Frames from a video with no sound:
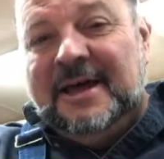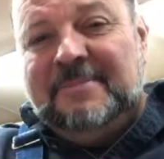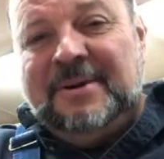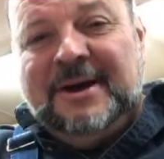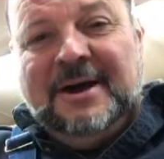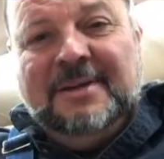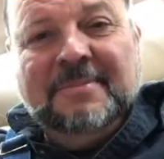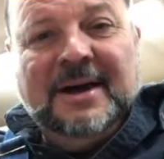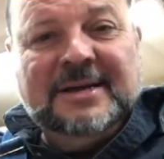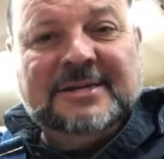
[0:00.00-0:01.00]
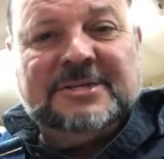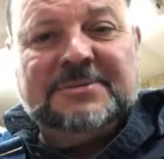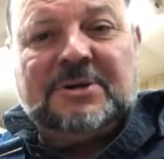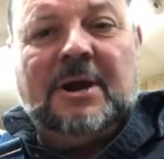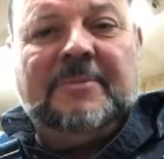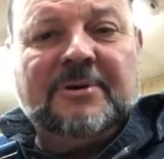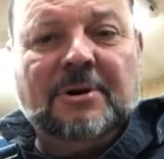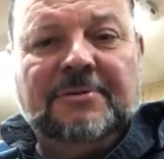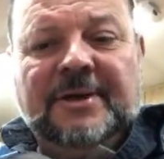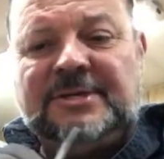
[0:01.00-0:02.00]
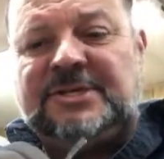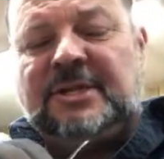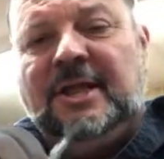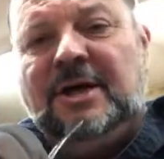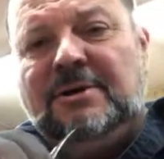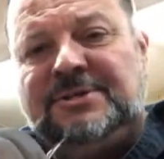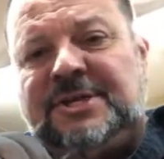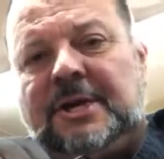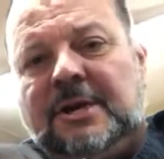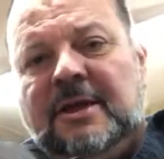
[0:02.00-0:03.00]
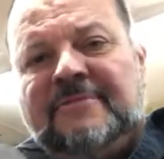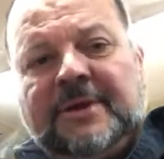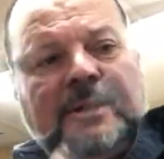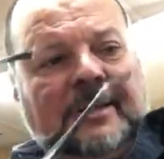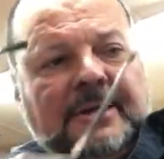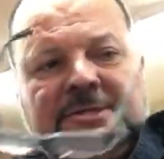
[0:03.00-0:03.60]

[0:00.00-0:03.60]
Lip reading: But my subscriber growth has slowed significantly,